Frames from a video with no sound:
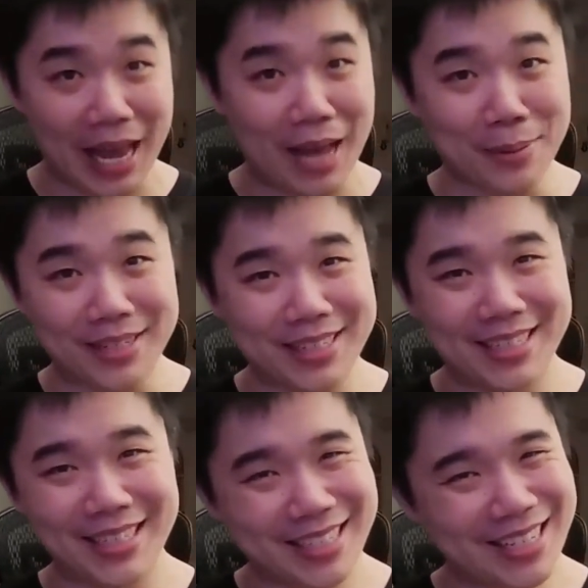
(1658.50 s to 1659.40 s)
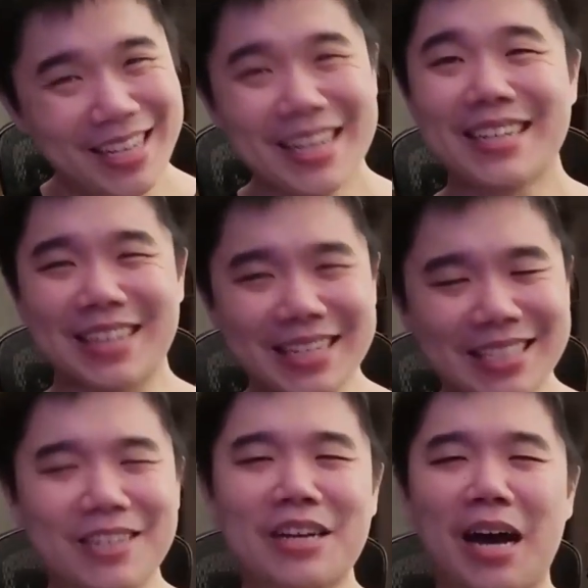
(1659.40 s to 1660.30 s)
happened nice
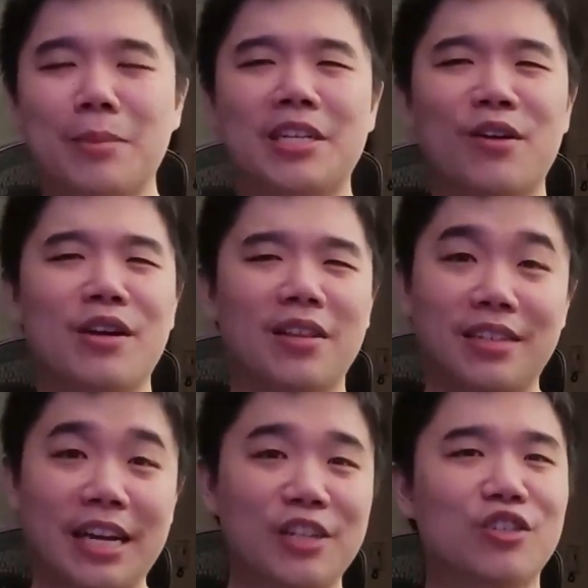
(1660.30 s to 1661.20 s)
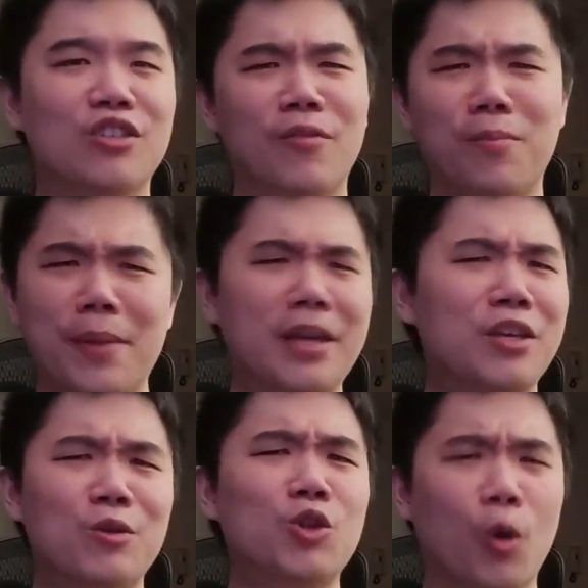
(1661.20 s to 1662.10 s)
little commentary on the dangers of big,
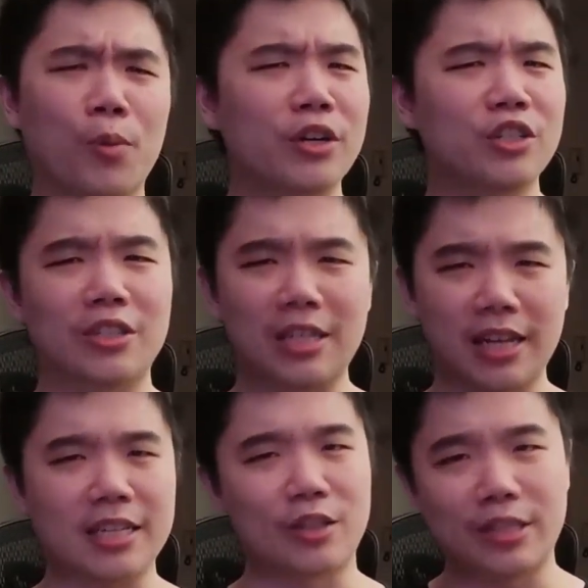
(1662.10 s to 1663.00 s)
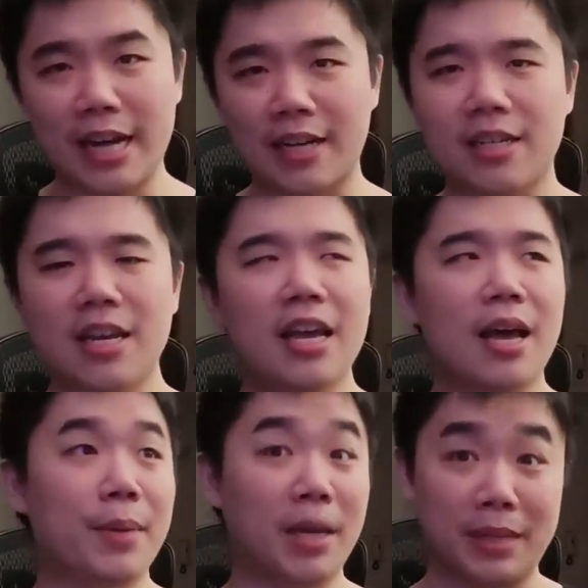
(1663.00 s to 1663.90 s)
huge corporations collecting our data
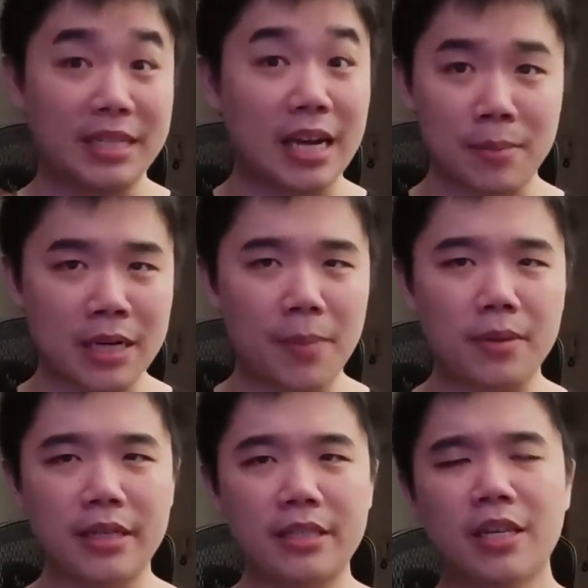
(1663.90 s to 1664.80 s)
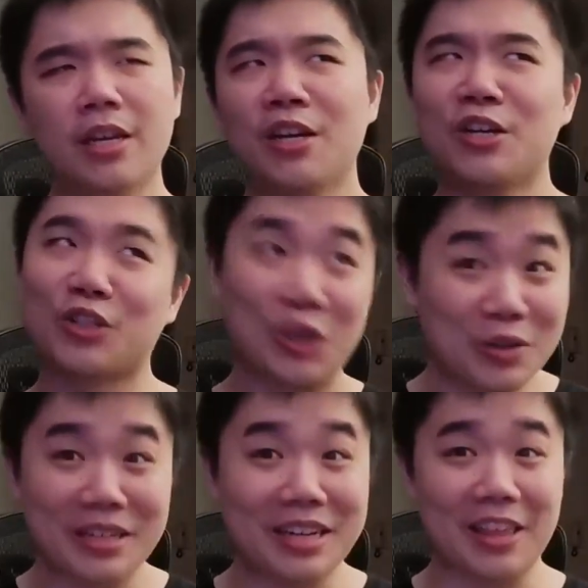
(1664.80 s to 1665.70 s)
and becoming tech monopolies.
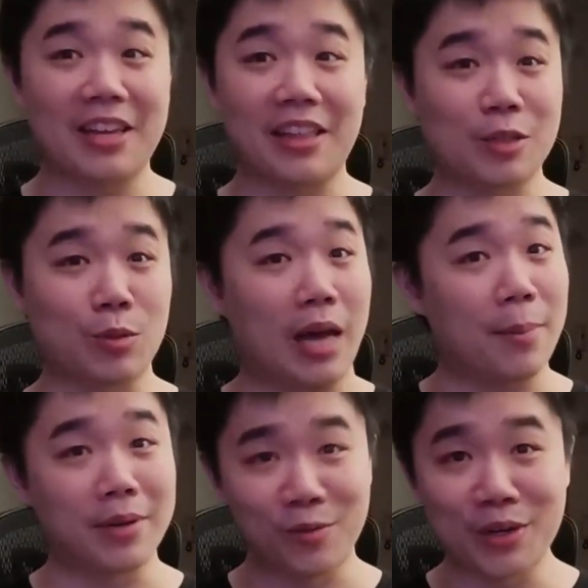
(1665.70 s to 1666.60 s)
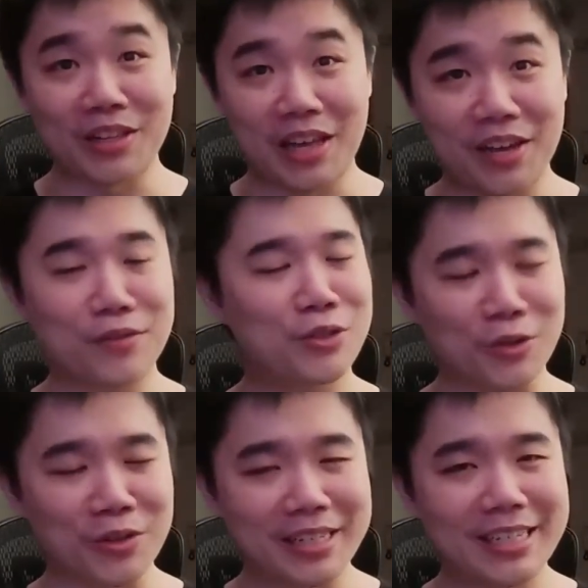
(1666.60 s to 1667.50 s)
Surely nothing like this will happen in real life,
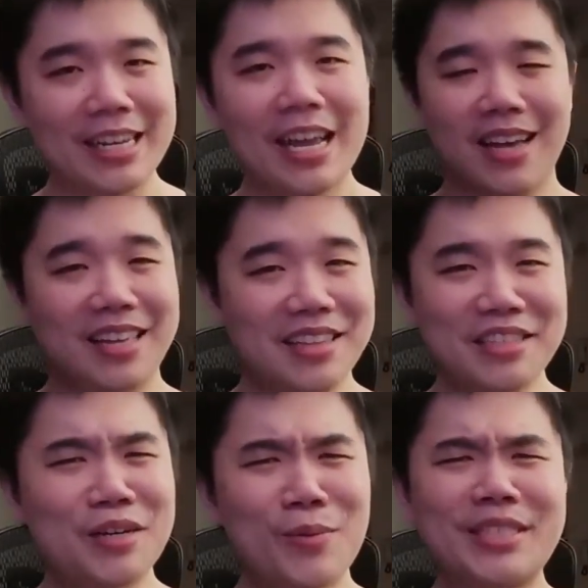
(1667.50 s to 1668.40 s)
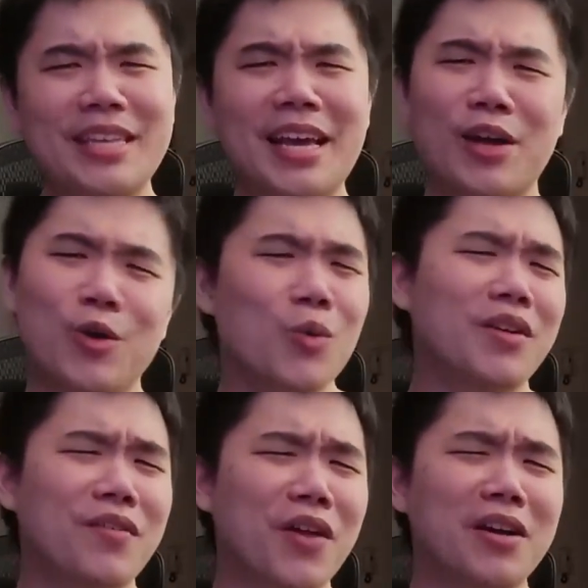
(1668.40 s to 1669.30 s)
surely. And Linda was saying, Who would
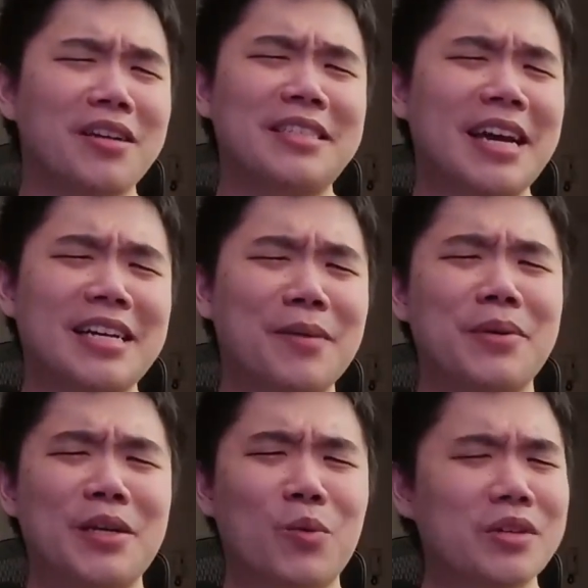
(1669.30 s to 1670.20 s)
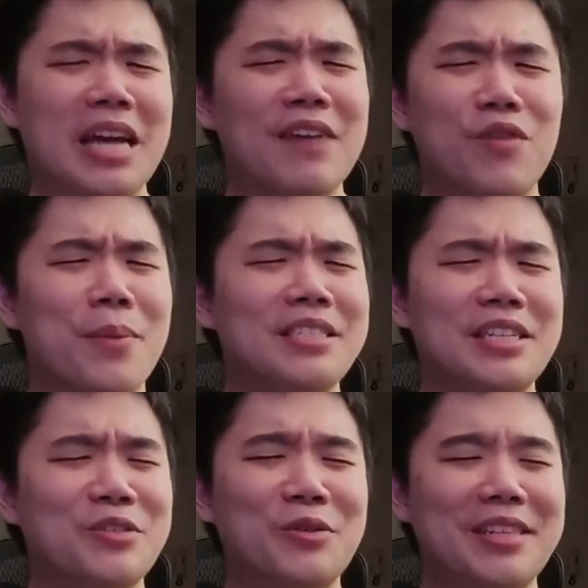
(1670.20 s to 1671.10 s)
have thought a tech company wouldn't have our best
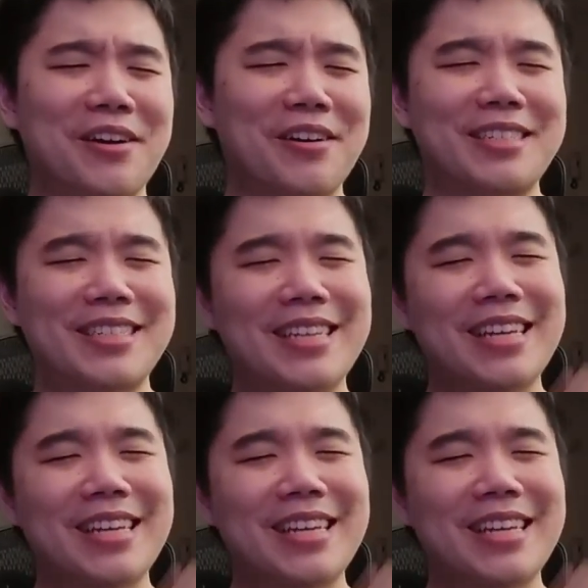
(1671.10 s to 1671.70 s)
interest at heart?